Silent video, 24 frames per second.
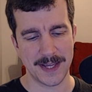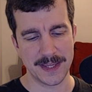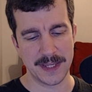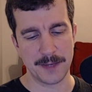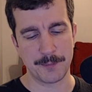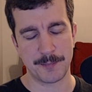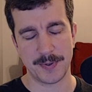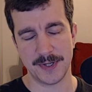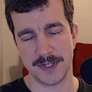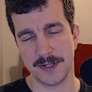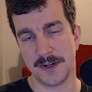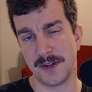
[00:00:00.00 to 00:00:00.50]
and
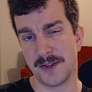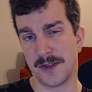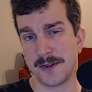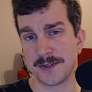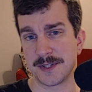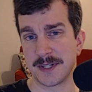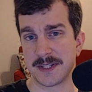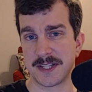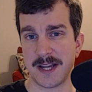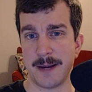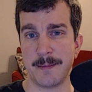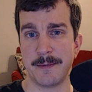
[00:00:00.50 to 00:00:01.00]
then putting all
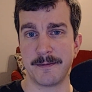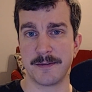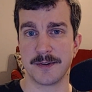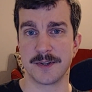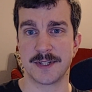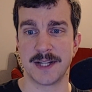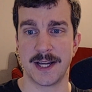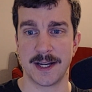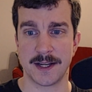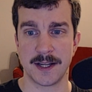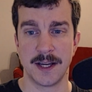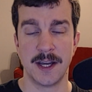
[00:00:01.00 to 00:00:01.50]
those on top of your
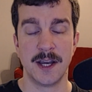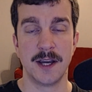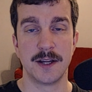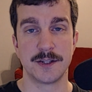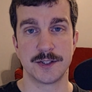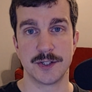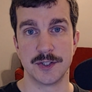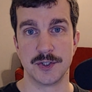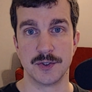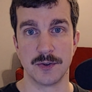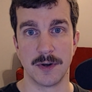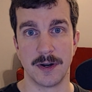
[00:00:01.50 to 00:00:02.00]
deck
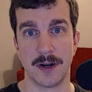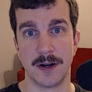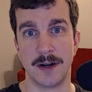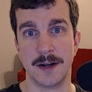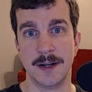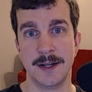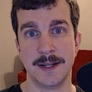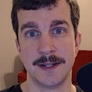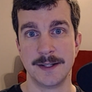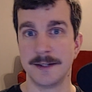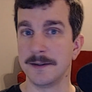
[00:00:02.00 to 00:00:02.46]
to draw